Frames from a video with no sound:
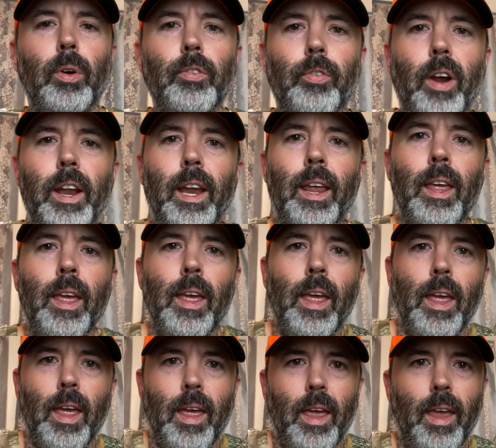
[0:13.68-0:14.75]
rating,
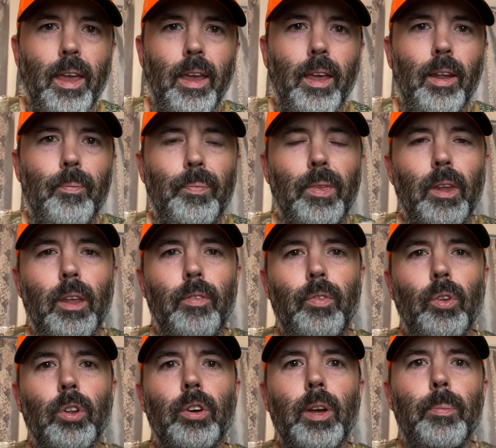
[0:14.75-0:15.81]
and if
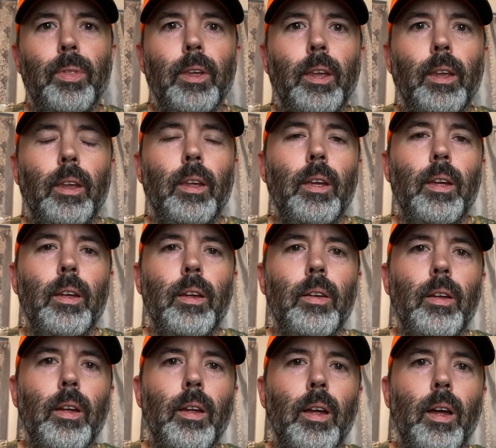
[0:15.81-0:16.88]
you look at the
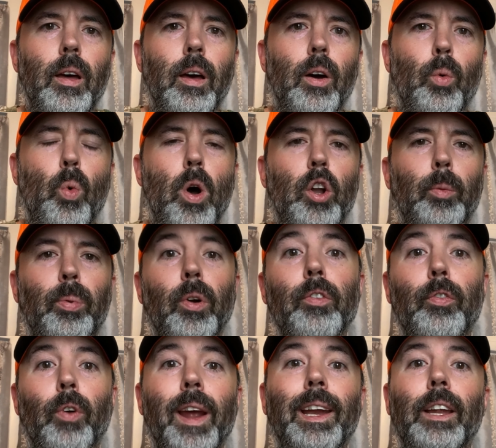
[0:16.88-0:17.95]

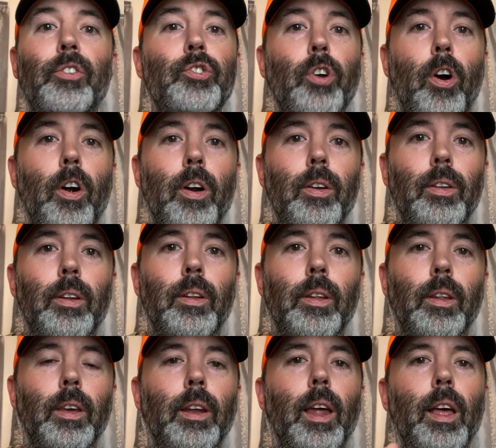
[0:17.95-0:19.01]
waterproof rating chart,
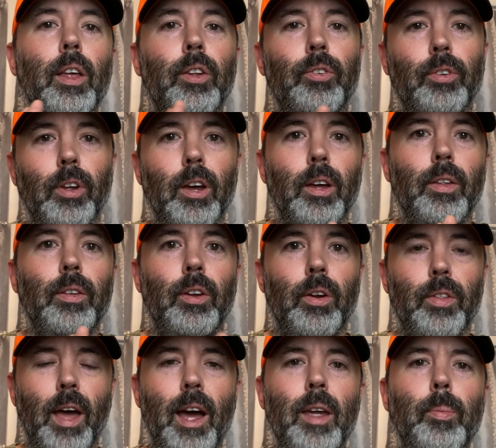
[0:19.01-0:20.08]
it has
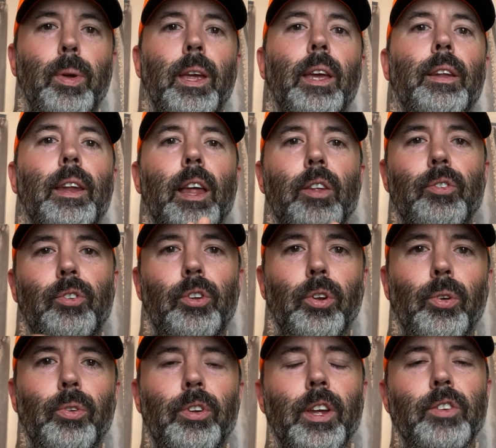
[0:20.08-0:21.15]
the IP, and it has
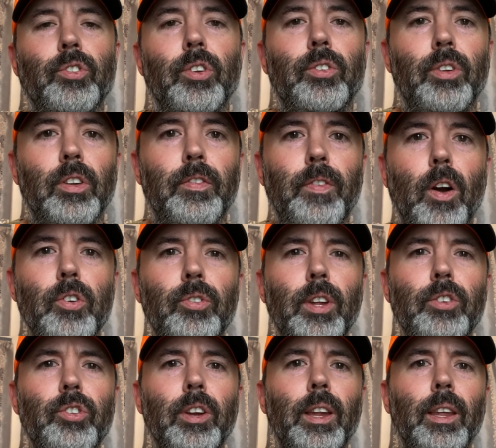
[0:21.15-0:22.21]
two digits. And the first
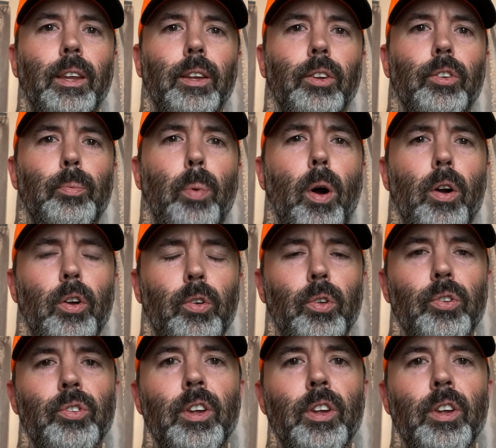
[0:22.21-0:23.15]
digit is particles